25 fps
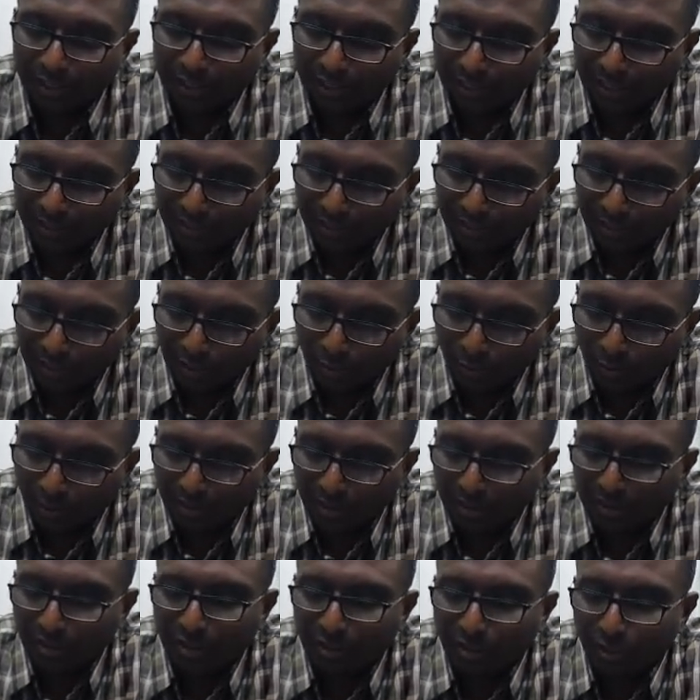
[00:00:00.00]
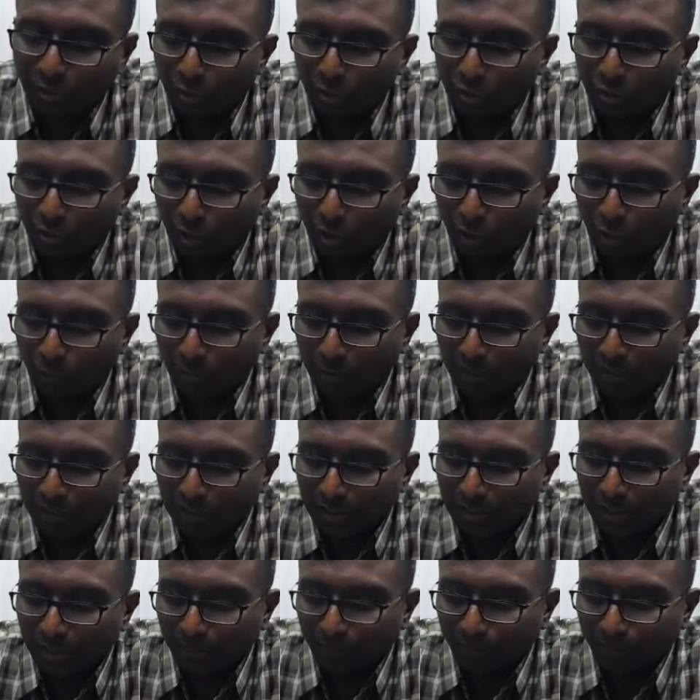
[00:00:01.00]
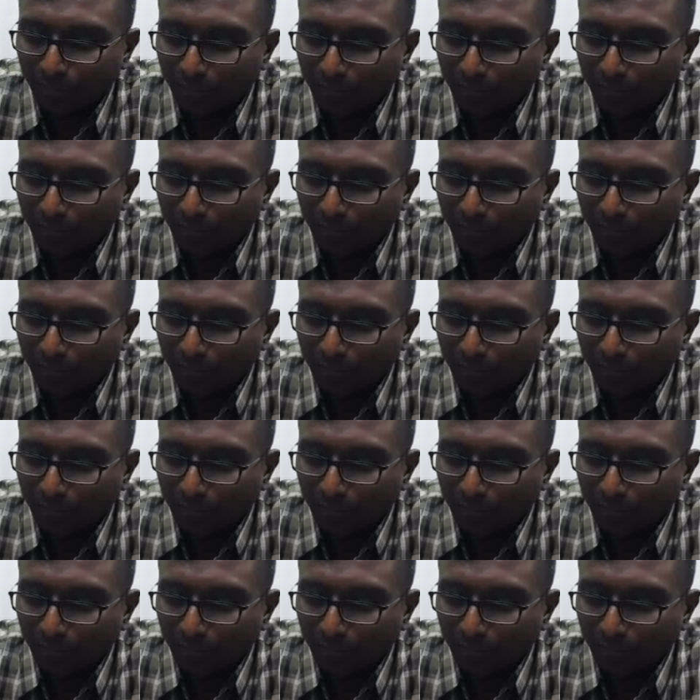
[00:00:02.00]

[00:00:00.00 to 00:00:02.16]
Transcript: 10 tons worth is equal to how much, sir?